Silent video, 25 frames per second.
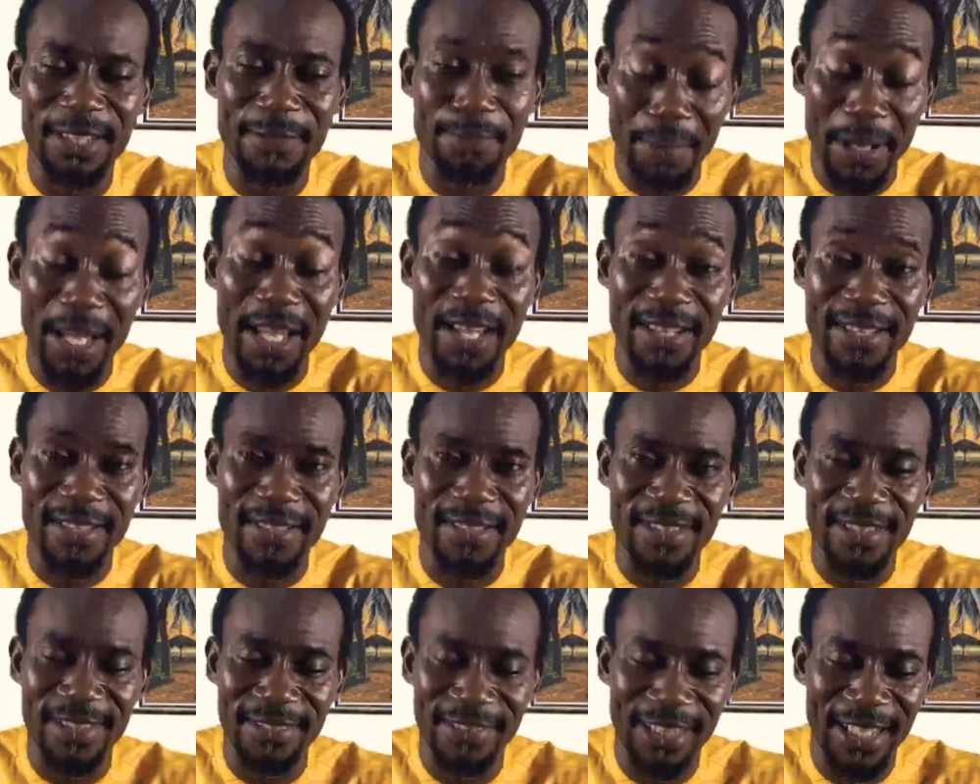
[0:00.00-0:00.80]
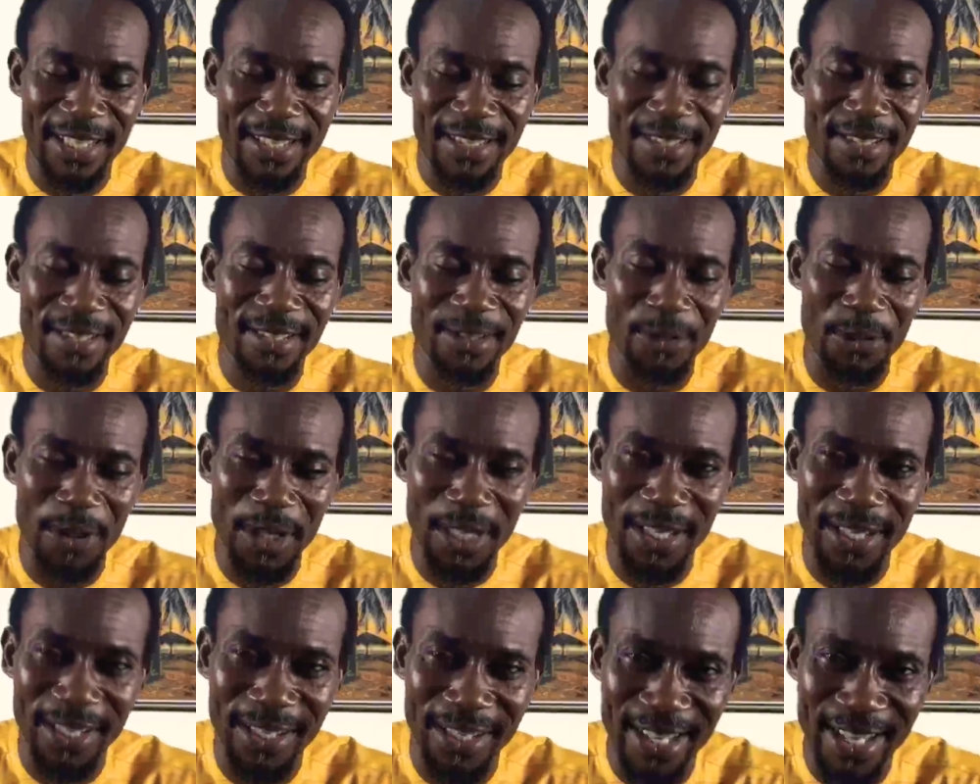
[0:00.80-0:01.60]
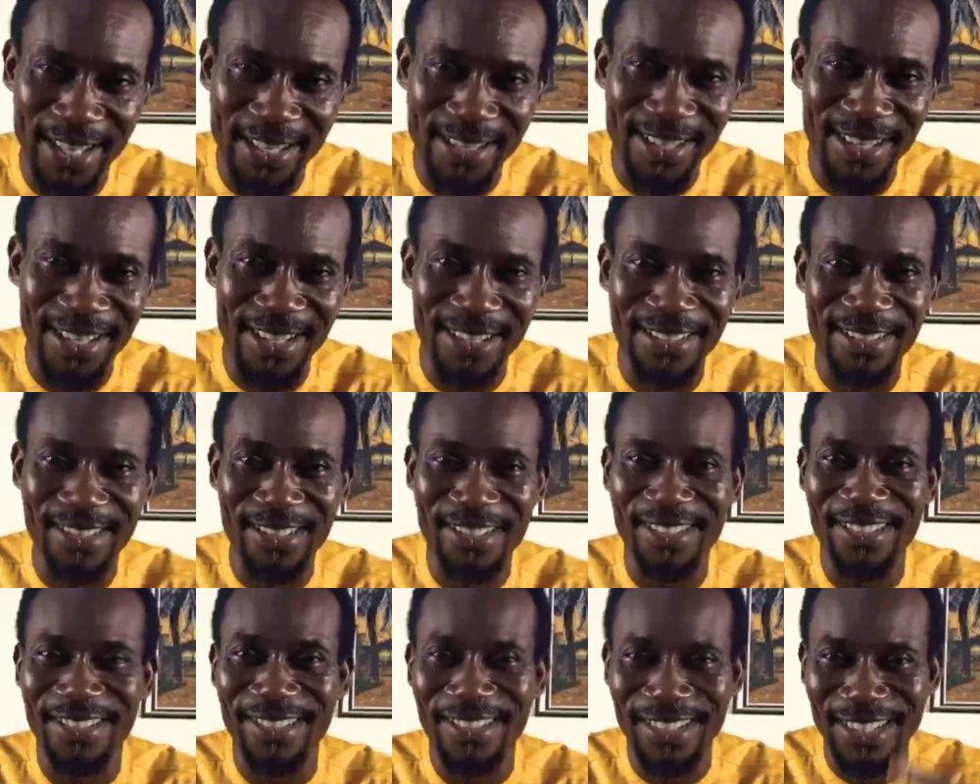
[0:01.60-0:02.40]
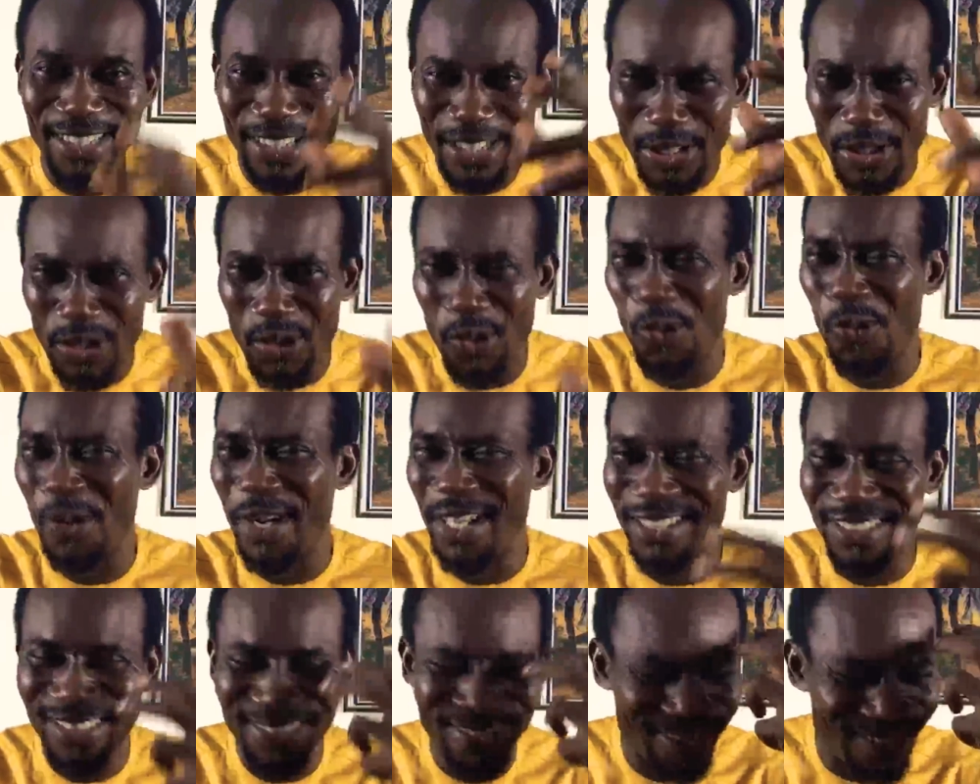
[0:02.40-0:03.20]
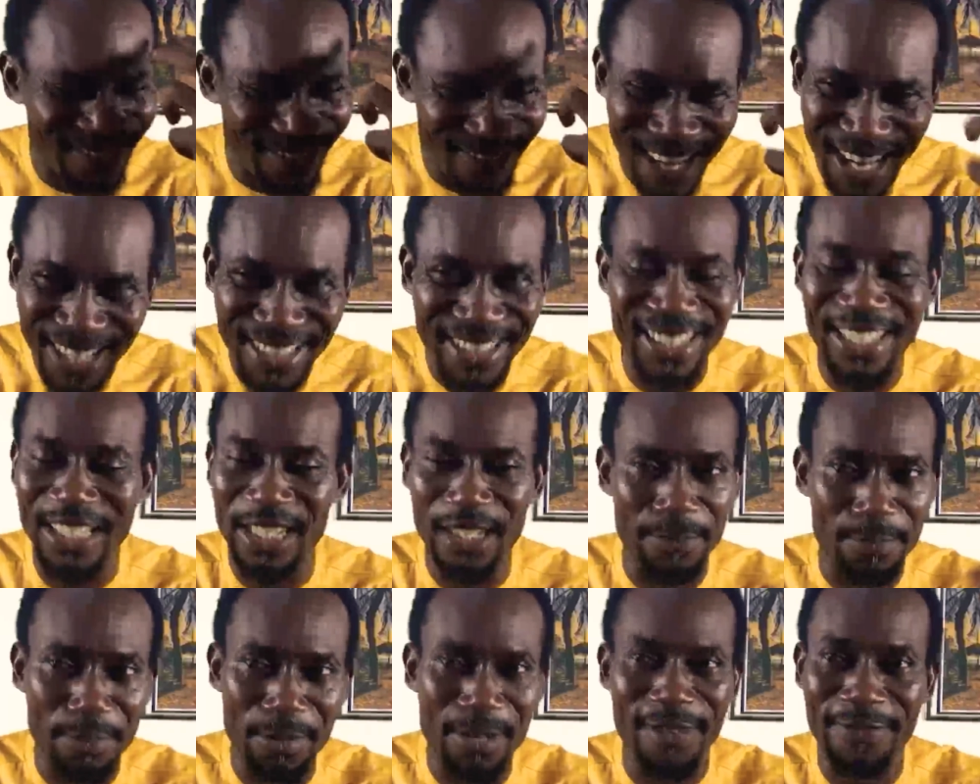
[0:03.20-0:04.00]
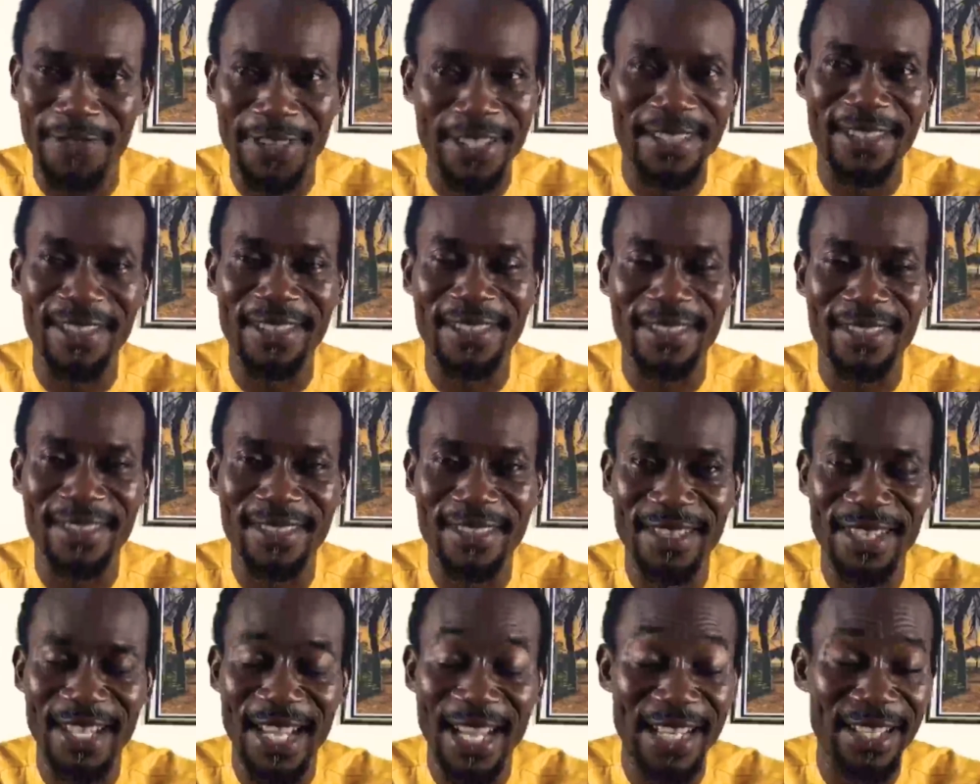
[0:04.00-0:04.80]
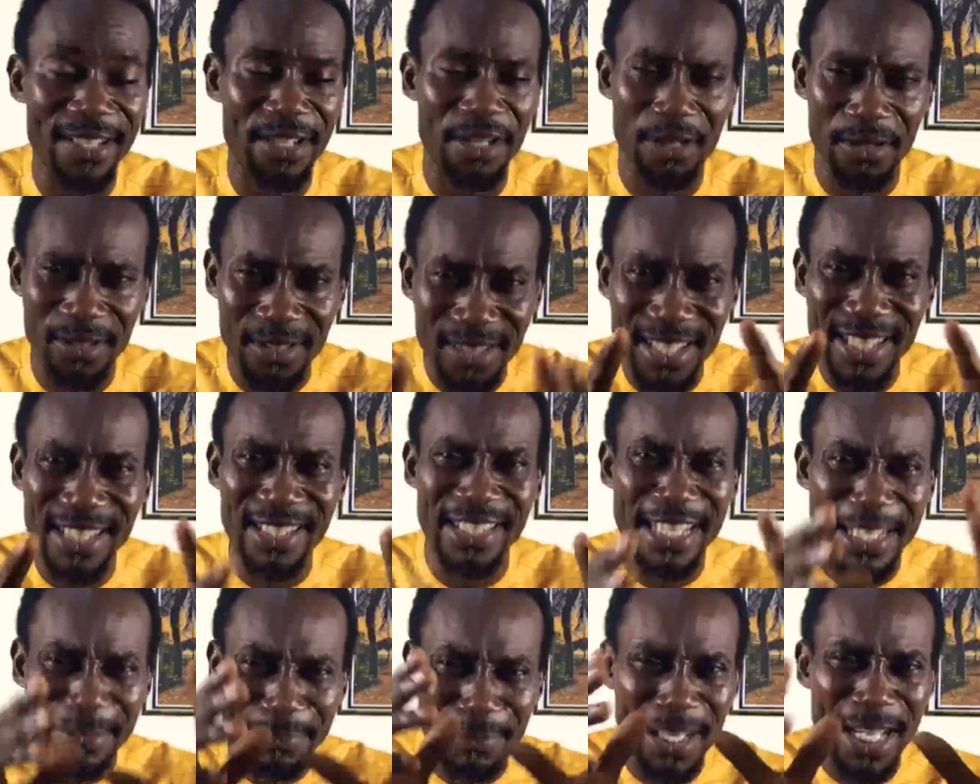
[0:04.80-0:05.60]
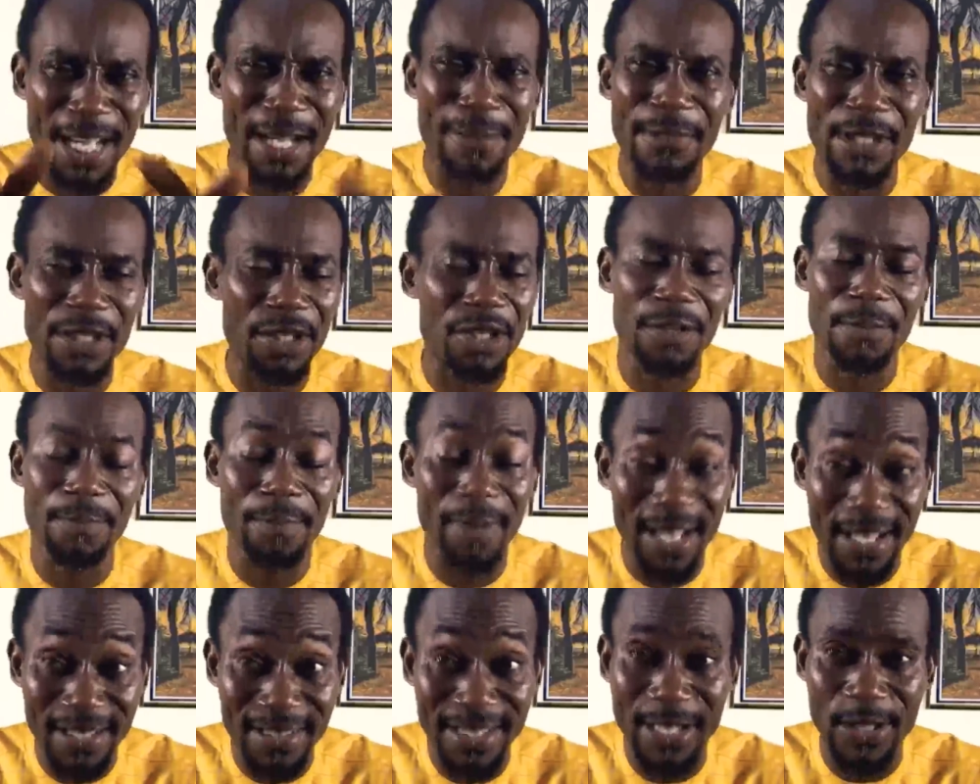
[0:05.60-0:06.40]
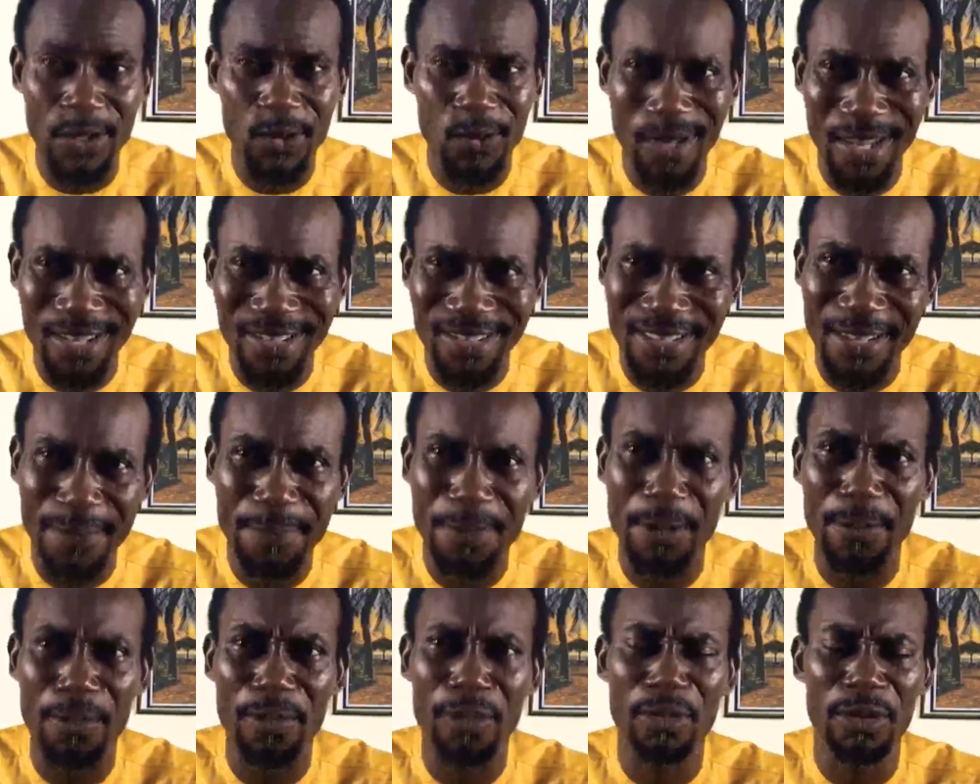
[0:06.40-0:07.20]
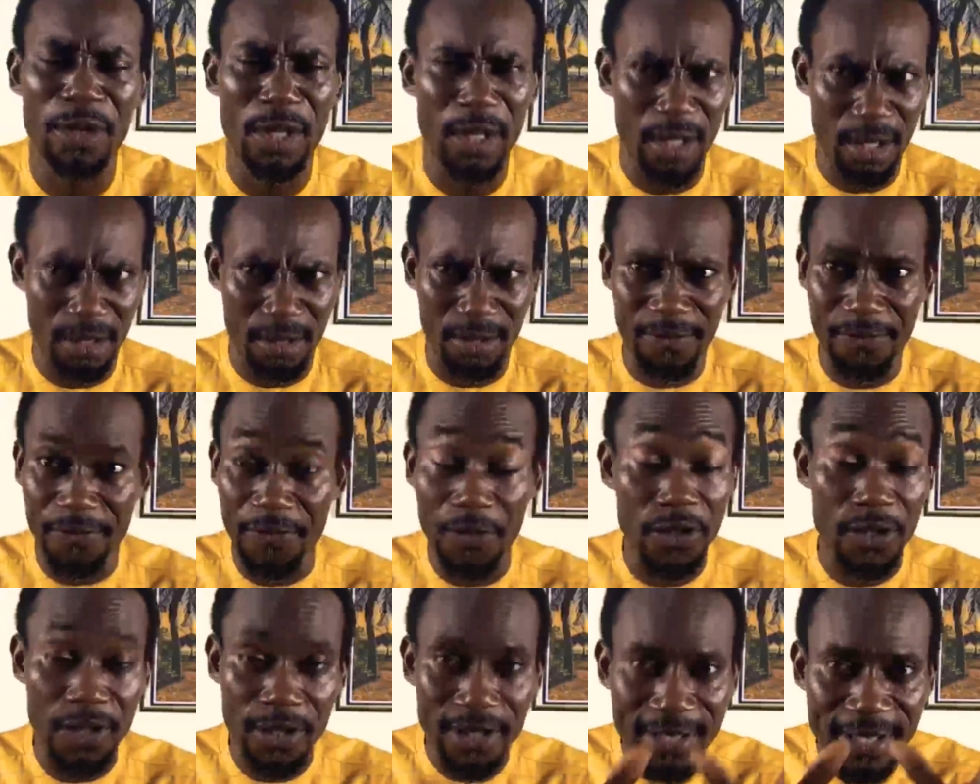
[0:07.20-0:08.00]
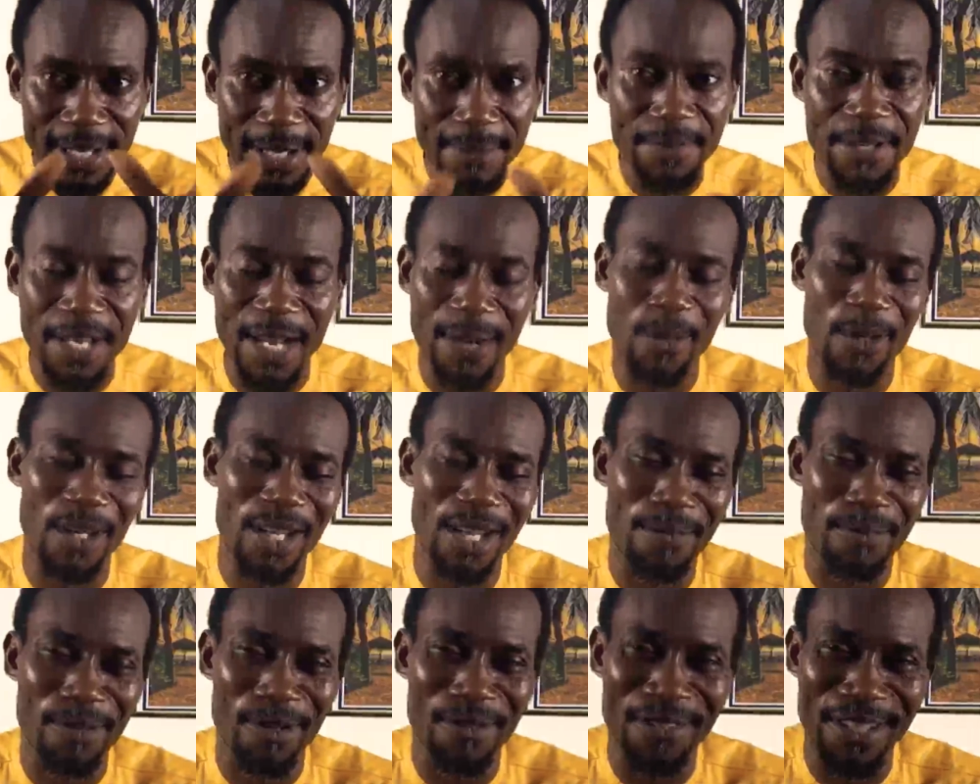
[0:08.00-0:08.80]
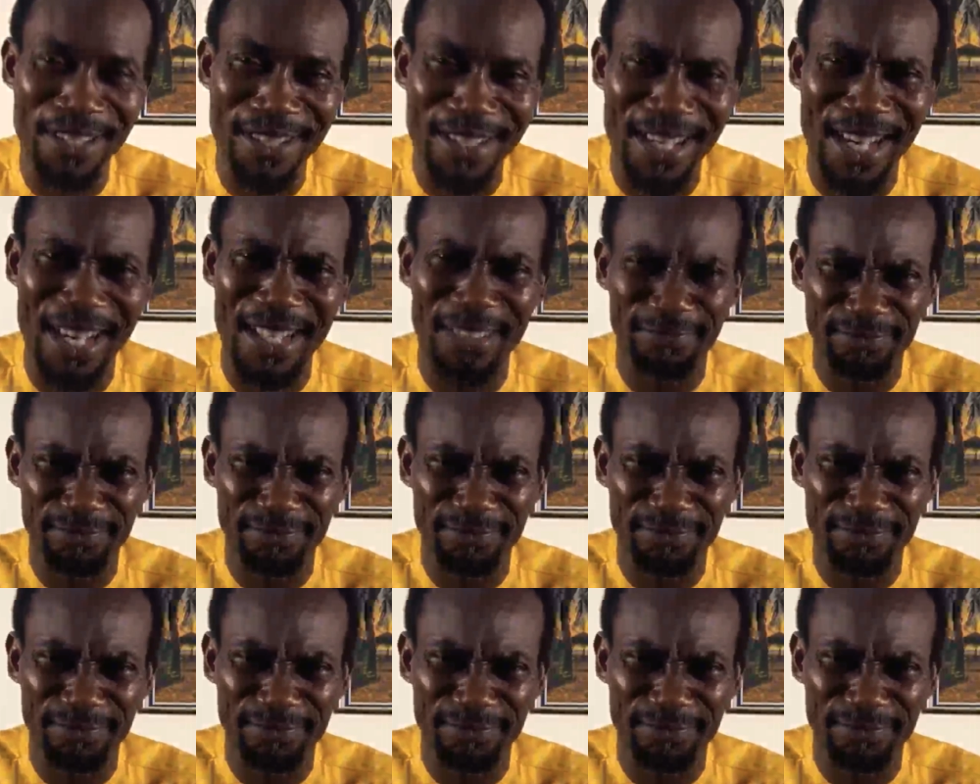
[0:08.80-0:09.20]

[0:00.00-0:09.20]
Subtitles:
based that we engage in doing radical prophecies, and you see them come into class. That's why you see people confused sometimes when I prophesy.